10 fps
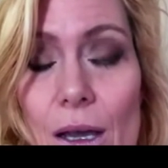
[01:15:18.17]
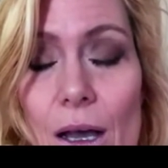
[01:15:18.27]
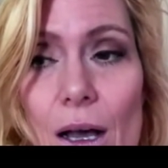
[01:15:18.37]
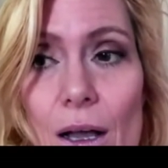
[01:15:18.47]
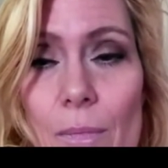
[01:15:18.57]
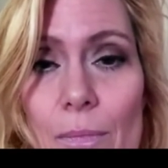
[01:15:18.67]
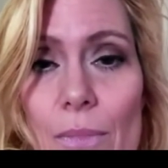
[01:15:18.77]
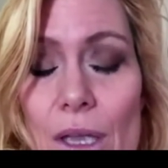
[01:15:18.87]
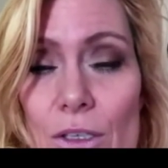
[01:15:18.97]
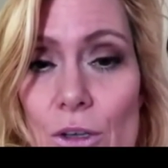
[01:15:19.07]
And
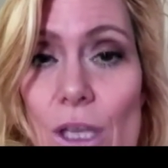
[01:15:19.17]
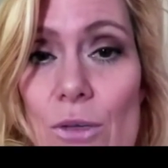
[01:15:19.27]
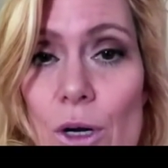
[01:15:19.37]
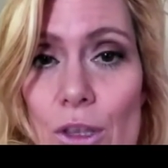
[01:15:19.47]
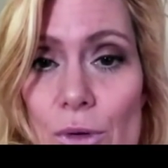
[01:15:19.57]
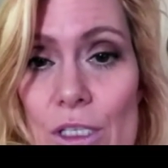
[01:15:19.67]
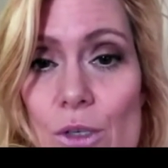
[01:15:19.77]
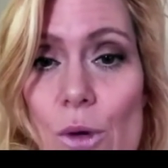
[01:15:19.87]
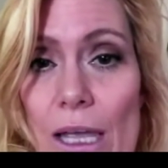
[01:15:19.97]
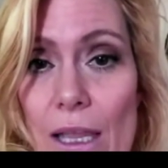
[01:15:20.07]
so that's one of the
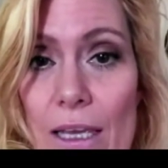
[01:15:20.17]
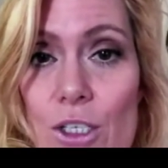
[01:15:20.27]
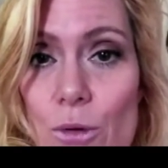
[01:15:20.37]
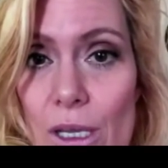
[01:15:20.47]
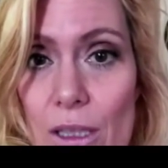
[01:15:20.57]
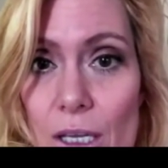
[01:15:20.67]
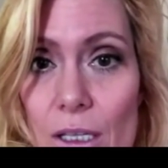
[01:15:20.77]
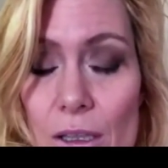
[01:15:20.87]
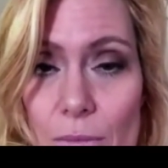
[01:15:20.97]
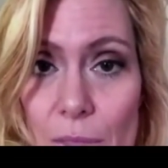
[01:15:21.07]
reasons why I like doing
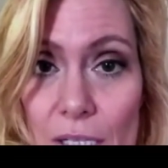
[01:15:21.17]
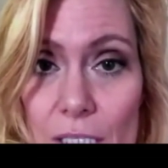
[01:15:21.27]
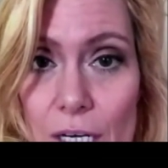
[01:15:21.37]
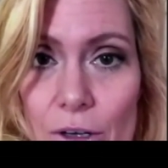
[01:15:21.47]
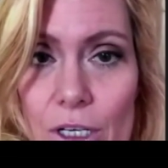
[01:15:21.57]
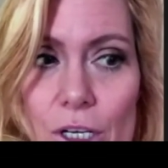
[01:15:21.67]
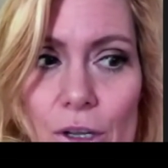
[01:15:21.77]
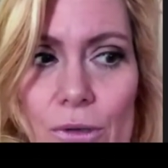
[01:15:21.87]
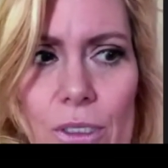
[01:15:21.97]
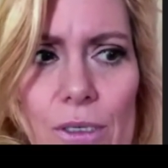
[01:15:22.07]
the military
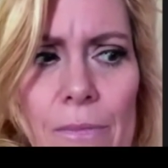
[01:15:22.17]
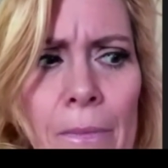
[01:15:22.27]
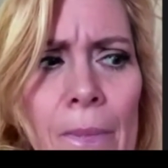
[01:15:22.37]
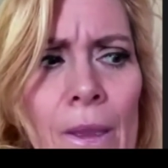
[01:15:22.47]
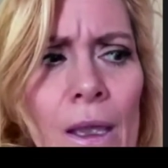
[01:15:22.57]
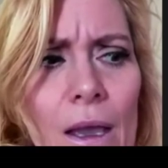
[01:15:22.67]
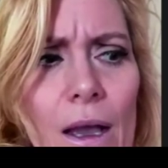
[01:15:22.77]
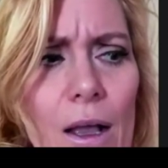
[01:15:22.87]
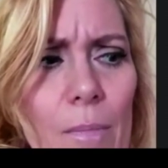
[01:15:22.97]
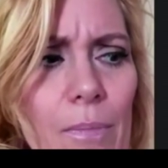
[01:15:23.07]
shows.
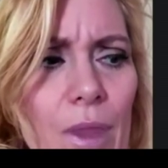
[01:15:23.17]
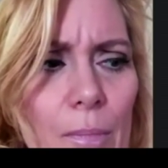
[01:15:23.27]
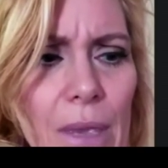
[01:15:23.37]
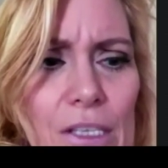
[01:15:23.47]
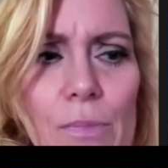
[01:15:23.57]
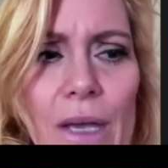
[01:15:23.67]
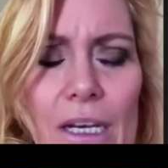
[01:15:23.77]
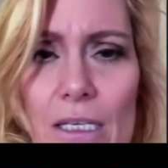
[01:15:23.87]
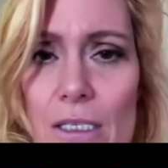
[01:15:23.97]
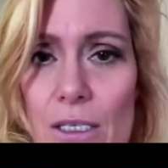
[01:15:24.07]
Best
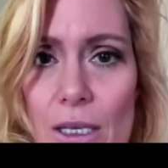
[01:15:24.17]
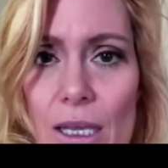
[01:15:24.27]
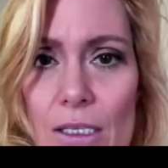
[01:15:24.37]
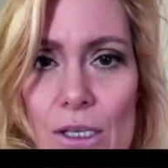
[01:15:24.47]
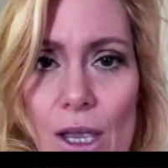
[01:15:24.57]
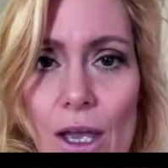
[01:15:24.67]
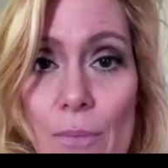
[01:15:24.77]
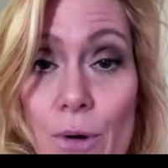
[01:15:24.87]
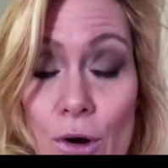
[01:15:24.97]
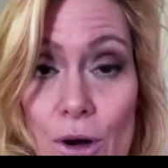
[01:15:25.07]
Buddies is a
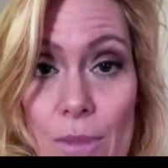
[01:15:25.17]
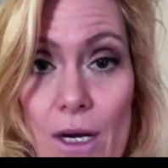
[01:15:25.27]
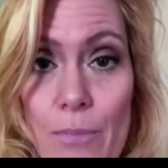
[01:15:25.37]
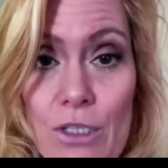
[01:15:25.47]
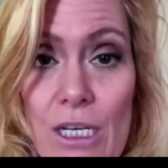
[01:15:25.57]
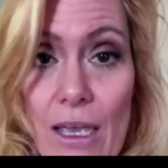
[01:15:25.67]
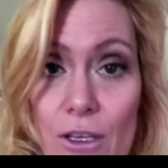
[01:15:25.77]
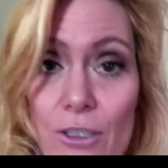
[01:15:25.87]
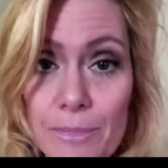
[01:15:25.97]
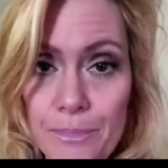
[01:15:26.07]
program that I put
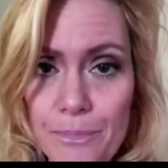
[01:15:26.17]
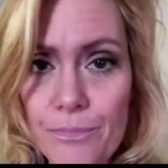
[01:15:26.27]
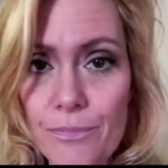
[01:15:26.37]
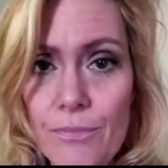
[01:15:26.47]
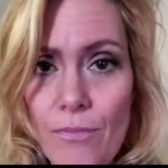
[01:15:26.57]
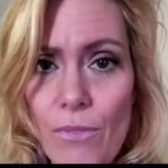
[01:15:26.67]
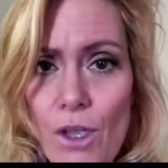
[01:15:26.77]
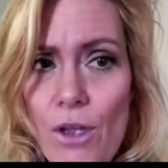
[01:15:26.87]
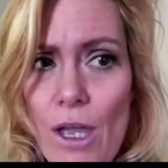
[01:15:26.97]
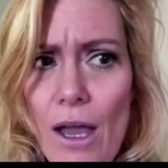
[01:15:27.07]
together.
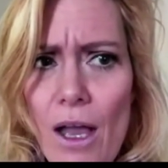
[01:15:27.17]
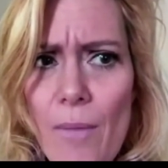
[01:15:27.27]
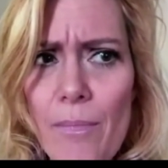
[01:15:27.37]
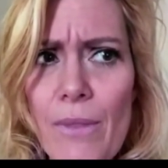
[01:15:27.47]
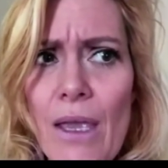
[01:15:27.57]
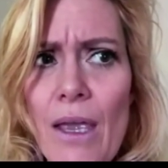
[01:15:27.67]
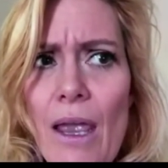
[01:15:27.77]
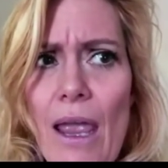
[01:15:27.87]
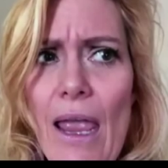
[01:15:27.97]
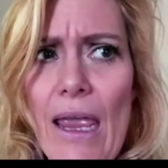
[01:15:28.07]

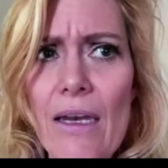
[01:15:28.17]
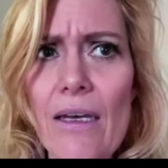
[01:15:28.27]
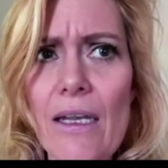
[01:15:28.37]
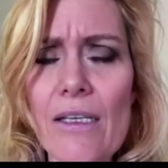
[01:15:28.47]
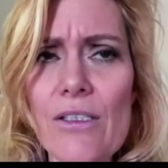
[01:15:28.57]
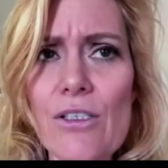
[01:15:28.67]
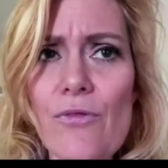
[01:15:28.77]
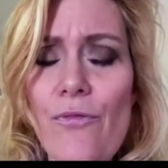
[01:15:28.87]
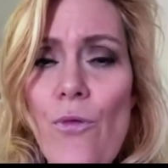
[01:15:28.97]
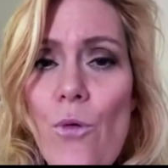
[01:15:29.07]
And it's
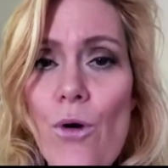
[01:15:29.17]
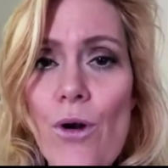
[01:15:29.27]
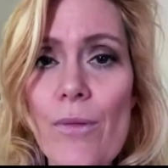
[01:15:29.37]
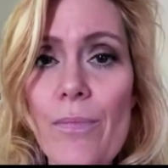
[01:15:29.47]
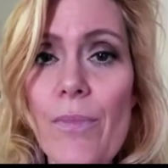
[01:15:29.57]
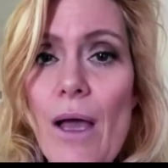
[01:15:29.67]
for